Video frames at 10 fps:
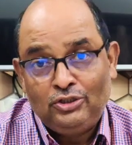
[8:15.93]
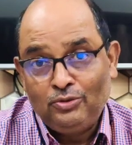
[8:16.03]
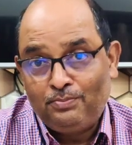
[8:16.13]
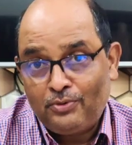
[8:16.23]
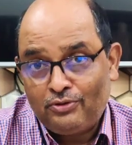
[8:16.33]

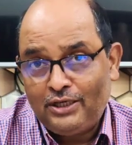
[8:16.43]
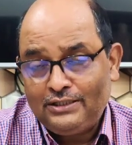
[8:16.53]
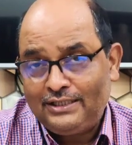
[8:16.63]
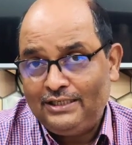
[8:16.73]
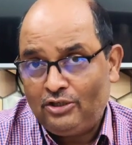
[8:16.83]
to
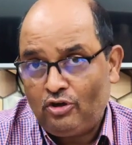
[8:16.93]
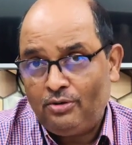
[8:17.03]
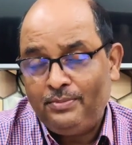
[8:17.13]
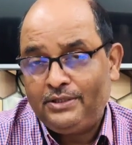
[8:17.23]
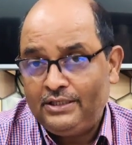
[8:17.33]
protect the
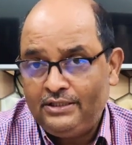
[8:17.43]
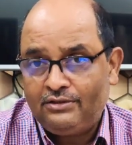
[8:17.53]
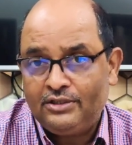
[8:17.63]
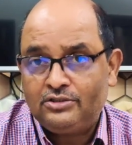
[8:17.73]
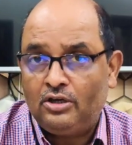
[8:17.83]
economic
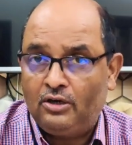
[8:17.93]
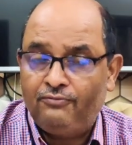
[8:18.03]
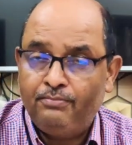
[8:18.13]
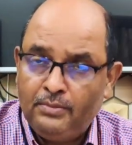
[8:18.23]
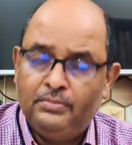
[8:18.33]
interest
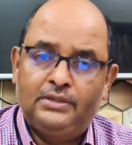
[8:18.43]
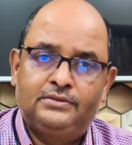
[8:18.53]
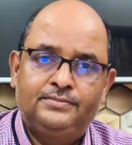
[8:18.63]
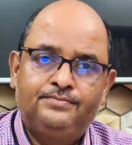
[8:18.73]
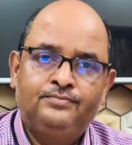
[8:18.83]
of
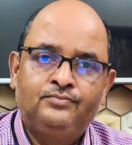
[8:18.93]
members